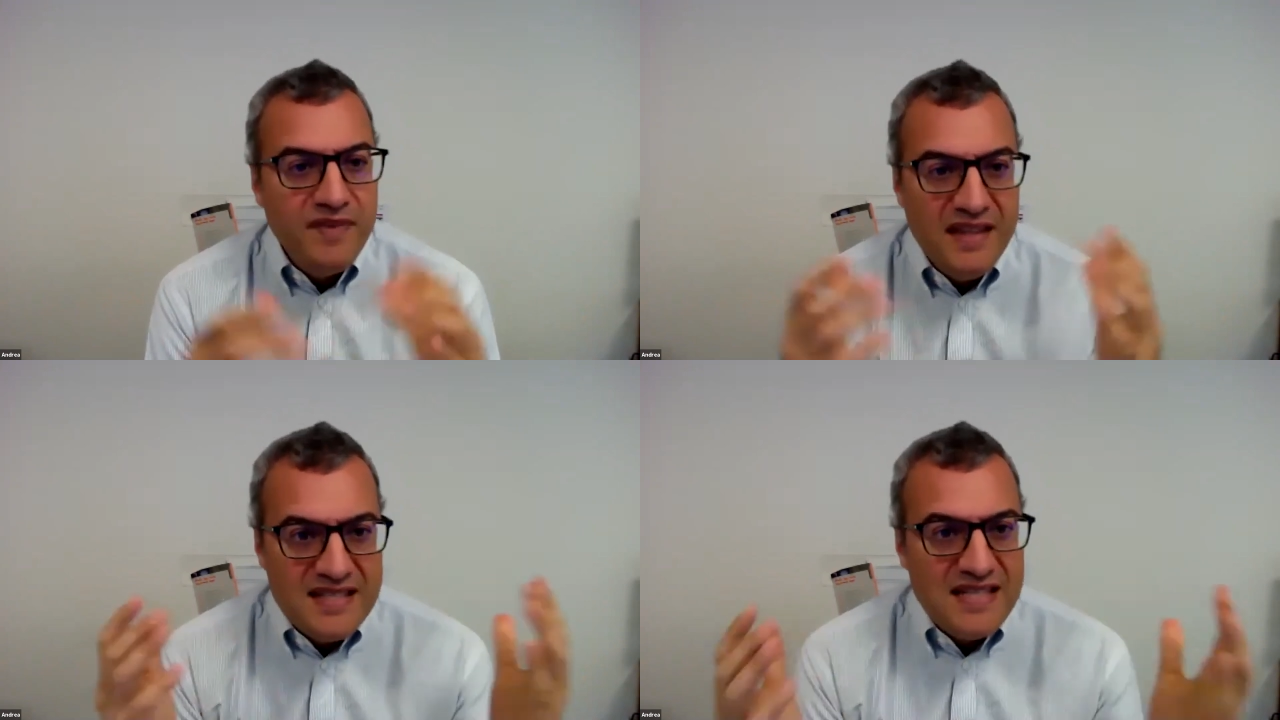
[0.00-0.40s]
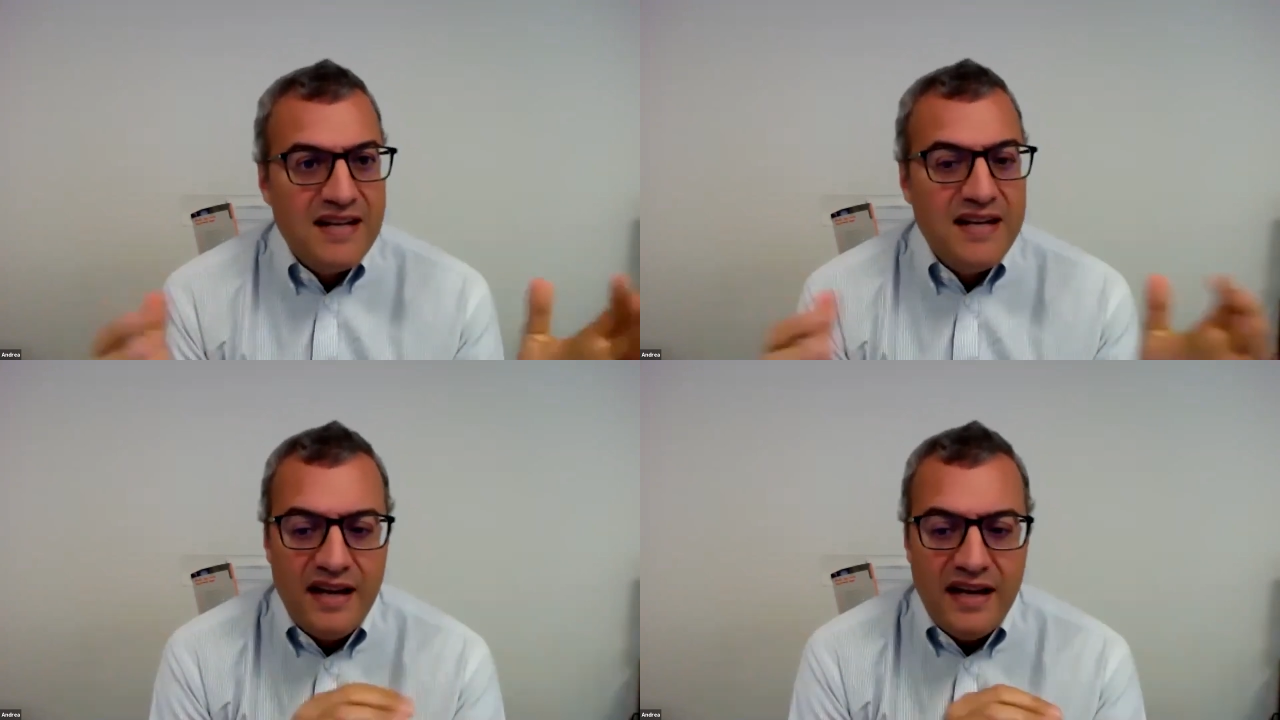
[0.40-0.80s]

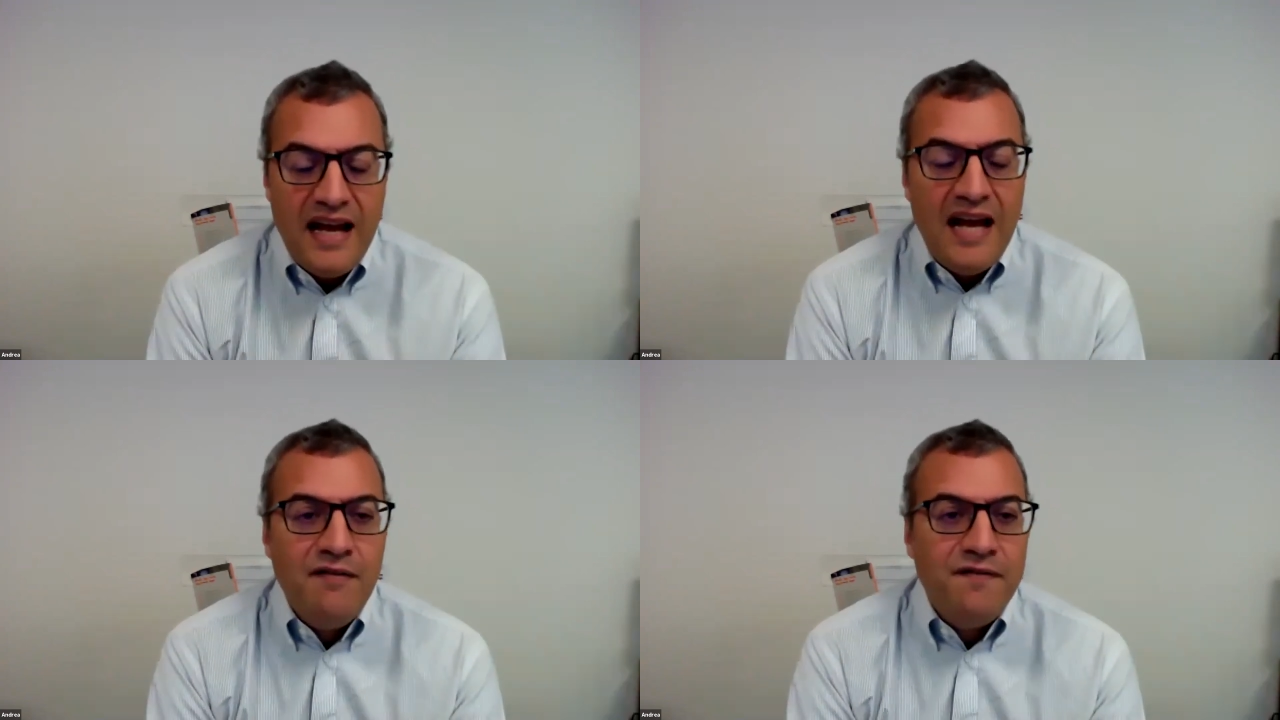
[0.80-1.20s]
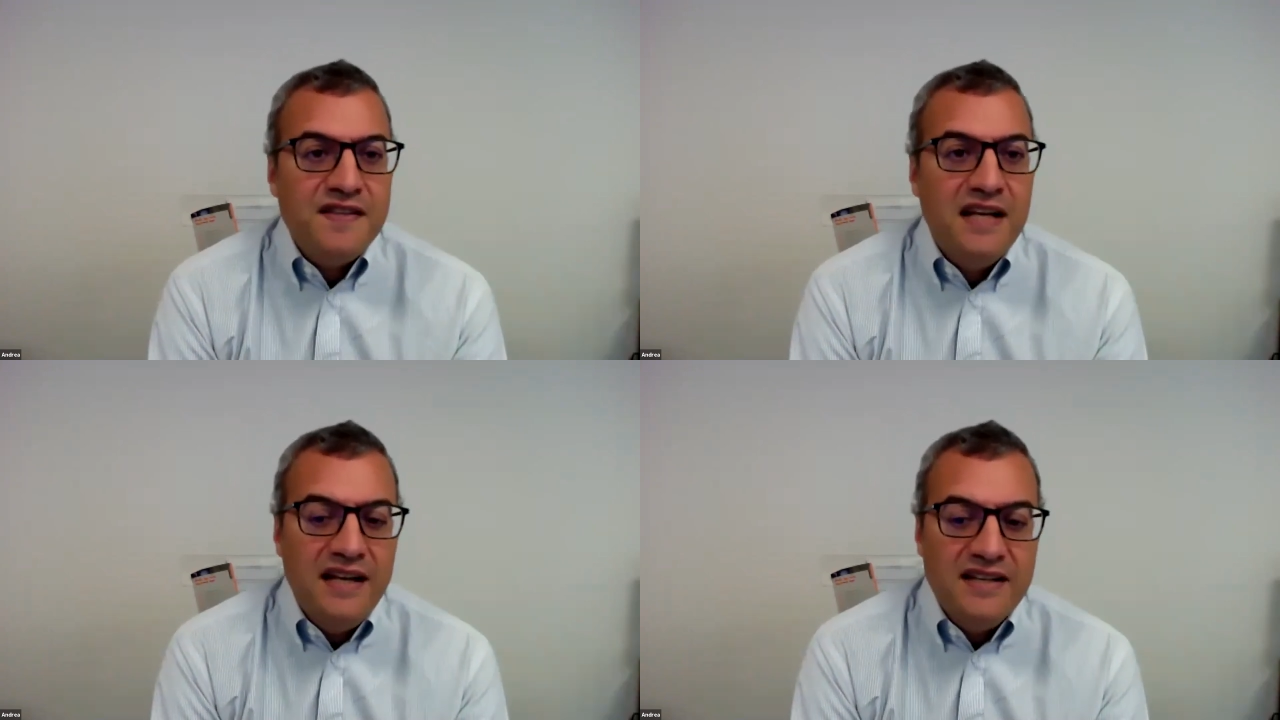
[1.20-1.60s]
health
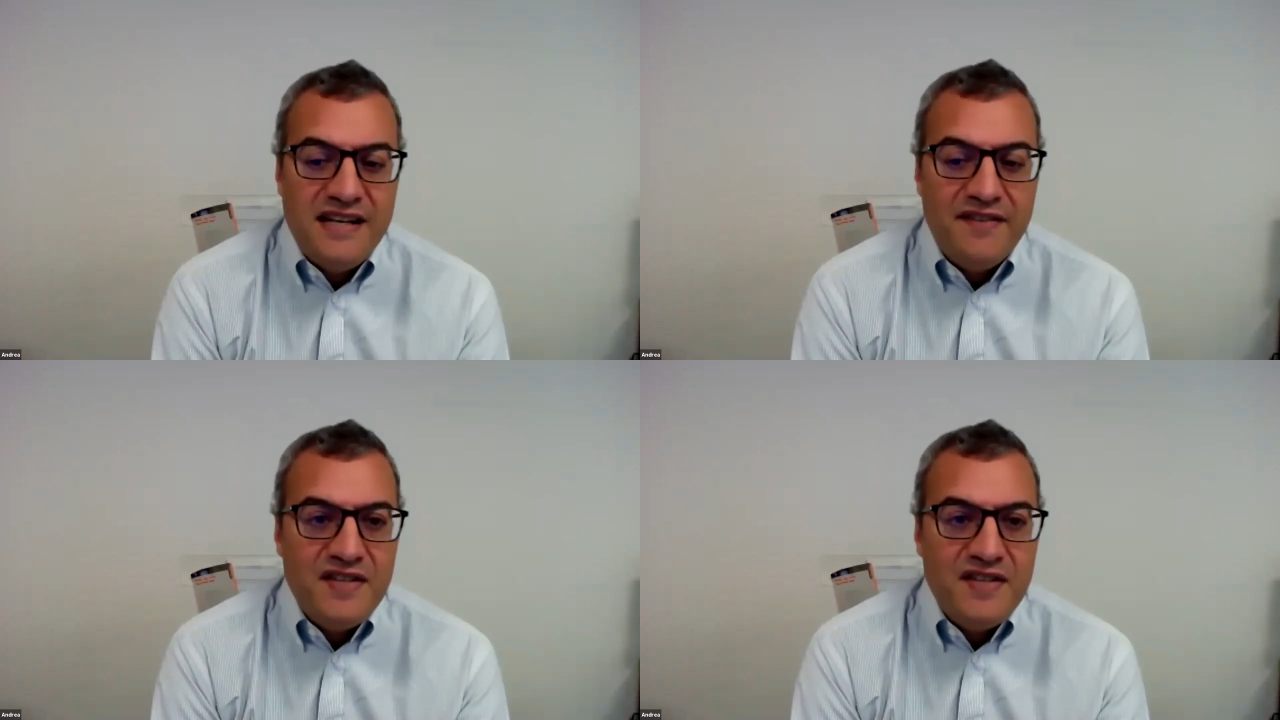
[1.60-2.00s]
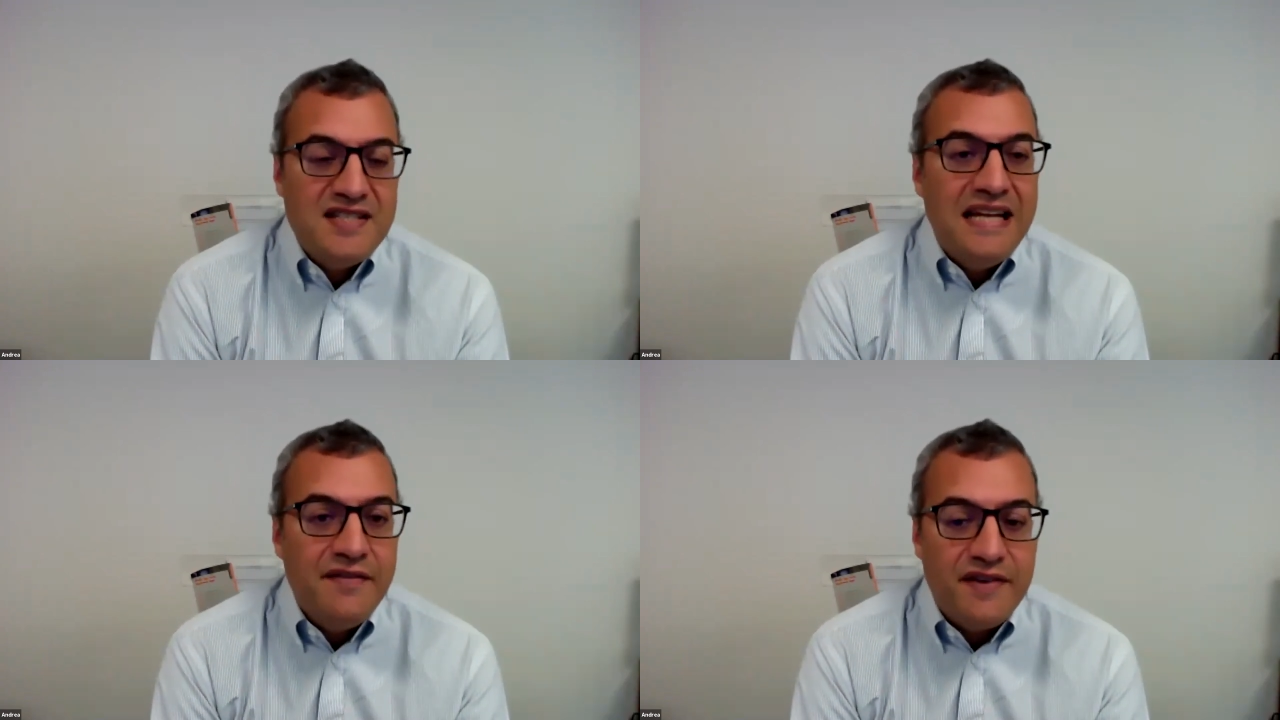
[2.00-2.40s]
services
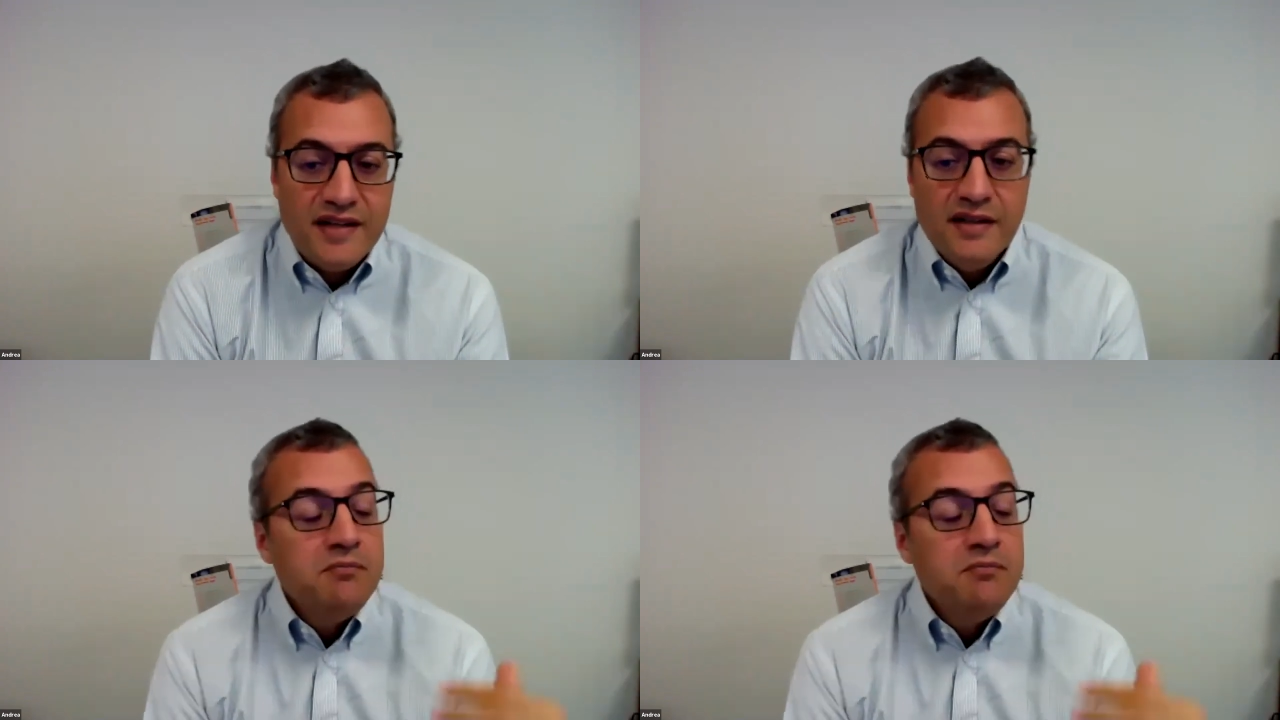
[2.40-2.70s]
delivered